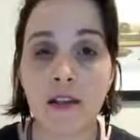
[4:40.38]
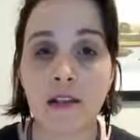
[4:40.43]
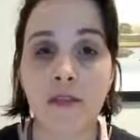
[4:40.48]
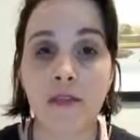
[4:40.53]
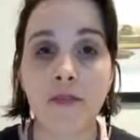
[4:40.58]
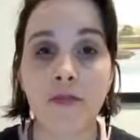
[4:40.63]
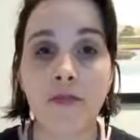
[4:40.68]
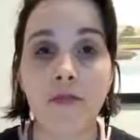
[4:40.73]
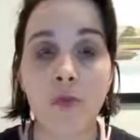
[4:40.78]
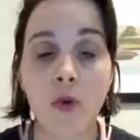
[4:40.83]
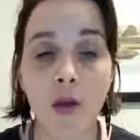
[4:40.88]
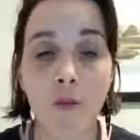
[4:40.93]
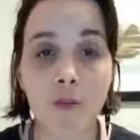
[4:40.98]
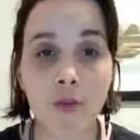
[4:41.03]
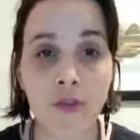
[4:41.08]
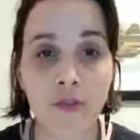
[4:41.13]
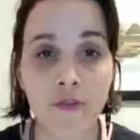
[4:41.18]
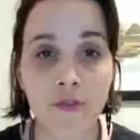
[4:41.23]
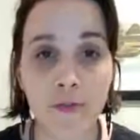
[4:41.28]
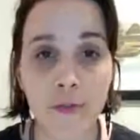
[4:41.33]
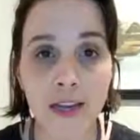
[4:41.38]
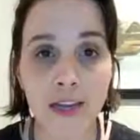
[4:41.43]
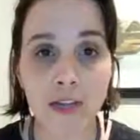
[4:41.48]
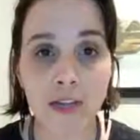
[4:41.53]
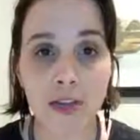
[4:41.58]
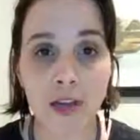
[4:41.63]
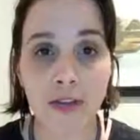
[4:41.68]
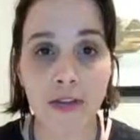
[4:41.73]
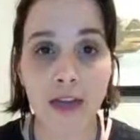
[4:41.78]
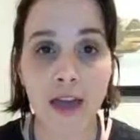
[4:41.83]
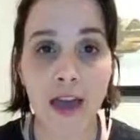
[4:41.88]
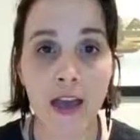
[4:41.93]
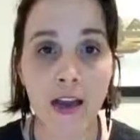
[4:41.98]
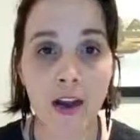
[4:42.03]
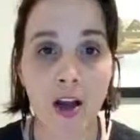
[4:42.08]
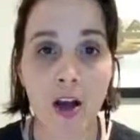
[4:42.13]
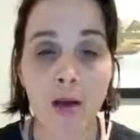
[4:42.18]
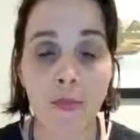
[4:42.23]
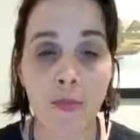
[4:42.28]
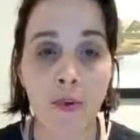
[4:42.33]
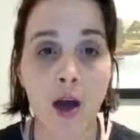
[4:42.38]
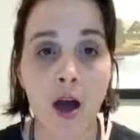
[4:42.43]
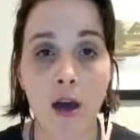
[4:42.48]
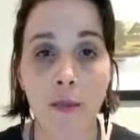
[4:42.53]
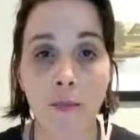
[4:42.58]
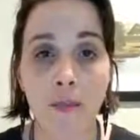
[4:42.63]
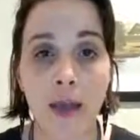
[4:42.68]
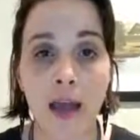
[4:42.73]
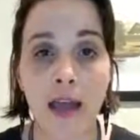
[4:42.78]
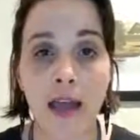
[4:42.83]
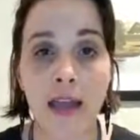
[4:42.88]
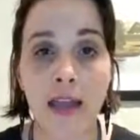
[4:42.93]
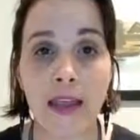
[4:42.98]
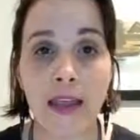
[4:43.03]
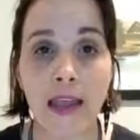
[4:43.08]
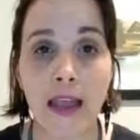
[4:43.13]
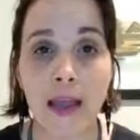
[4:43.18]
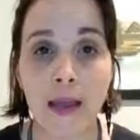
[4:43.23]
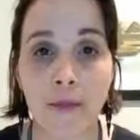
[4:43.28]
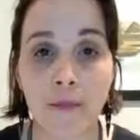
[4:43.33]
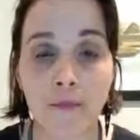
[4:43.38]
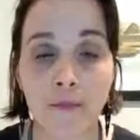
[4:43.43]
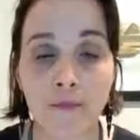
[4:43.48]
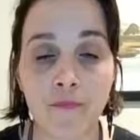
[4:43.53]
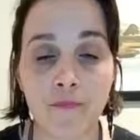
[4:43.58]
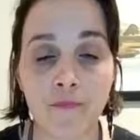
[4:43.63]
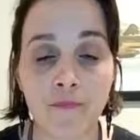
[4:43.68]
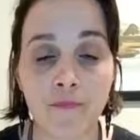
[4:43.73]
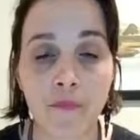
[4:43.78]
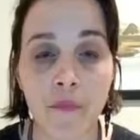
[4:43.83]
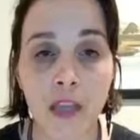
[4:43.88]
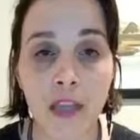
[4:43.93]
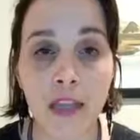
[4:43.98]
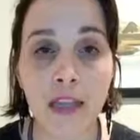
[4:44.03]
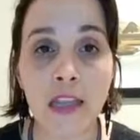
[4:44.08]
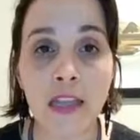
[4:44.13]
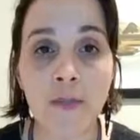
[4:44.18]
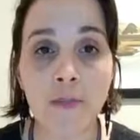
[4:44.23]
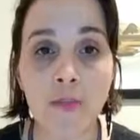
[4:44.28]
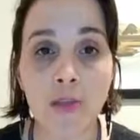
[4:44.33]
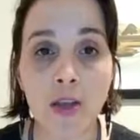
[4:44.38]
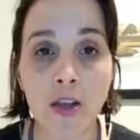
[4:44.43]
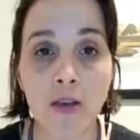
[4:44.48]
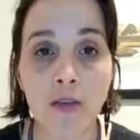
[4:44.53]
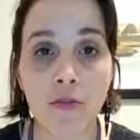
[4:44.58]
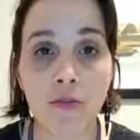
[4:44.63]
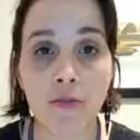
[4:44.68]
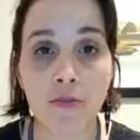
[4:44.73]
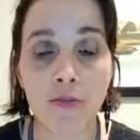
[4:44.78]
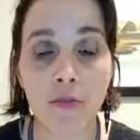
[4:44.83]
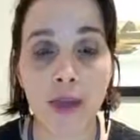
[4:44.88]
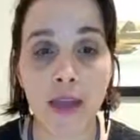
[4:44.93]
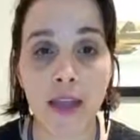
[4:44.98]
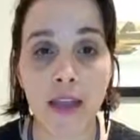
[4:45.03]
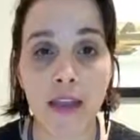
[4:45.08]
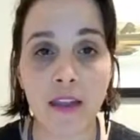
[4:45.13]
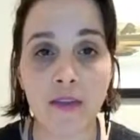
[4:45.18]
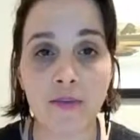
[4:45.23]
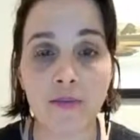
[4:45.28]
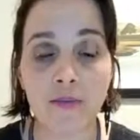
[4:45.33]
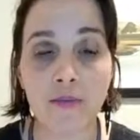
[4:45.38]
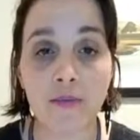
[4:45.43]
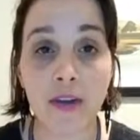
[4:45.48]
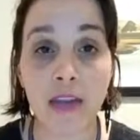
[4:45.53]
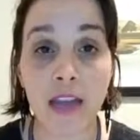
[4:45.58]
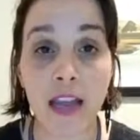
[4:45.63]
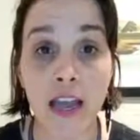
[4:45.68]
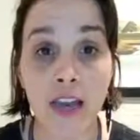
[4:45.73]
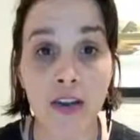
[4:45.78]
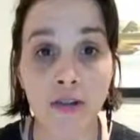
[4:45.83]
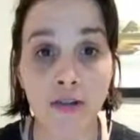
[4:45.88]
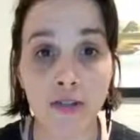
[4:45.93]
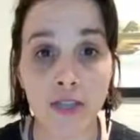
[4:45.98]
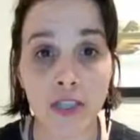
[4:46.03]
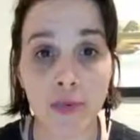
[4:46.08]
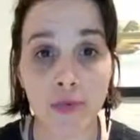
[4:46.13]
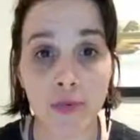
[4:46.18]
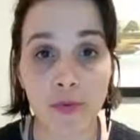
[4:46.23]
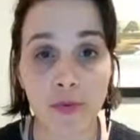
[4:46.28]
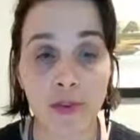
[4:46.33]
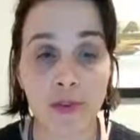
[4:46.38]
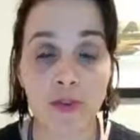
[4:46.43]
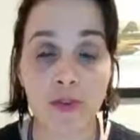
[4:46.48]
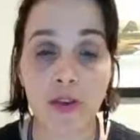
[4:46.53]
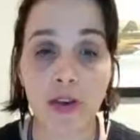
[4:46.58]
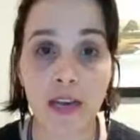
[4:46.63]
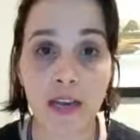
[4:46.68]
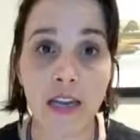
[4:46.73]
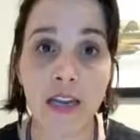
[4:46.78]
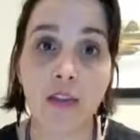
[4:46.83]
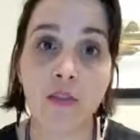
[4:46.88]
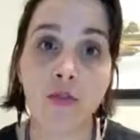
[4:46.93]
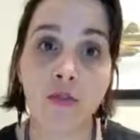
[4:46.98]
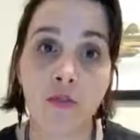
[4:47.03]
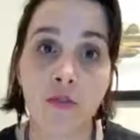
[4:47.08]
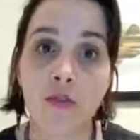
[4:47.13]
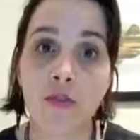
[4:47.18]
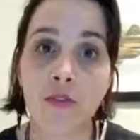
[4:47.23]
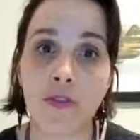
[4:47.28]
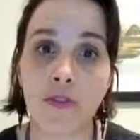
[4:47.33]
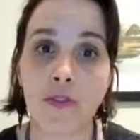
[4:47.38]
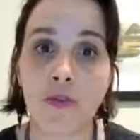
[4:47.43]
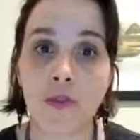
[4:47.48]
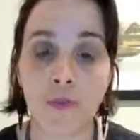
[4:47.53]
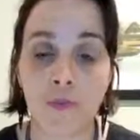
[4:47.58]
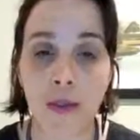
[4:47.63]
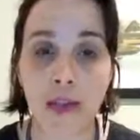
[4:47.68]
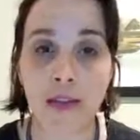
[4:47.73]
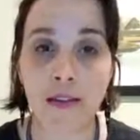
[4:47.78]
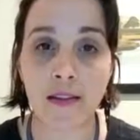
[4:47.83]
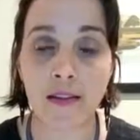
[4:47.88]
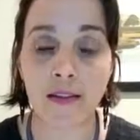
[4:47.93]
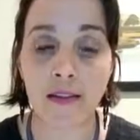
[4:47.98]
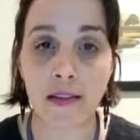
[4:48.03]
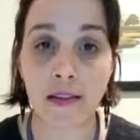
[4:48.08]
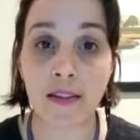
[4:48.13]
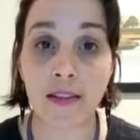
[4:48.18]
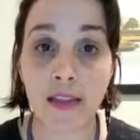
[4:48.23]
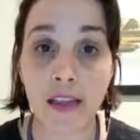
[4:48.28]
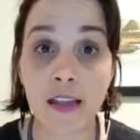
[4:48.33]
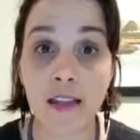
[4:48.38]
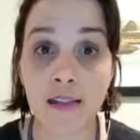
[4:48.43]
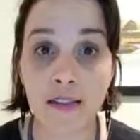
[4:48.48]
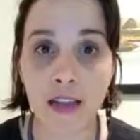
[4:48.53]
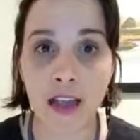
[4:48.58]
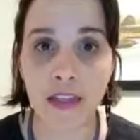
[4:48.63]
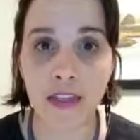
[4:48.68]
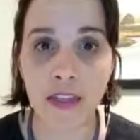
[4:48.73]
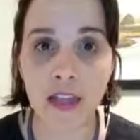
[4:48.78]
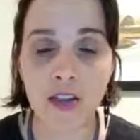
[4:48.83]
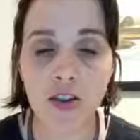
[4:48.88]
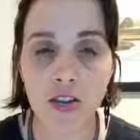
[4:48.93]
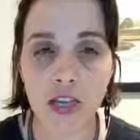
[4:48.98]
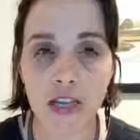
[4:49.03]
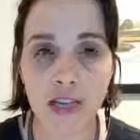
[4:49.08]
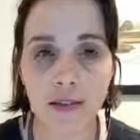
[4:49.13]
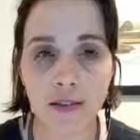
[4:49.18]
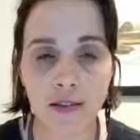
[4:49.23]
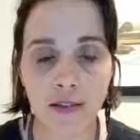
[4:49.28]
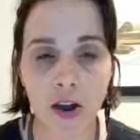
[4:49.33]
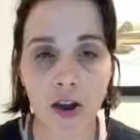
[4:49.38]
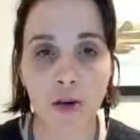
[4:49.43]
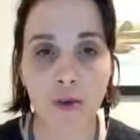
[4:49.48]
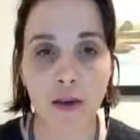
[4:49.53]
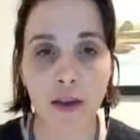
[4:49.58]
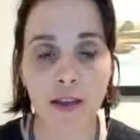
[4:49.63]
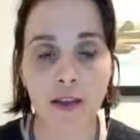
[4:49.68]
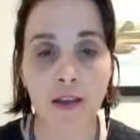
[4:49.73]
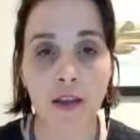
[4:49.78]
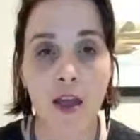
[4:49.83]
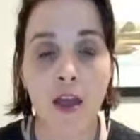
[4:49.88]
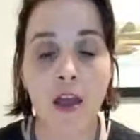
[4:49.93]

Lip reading: So if you want more information on that, I'll pop my link below for my free energy booster, and it goes over those basic things I think you need to start with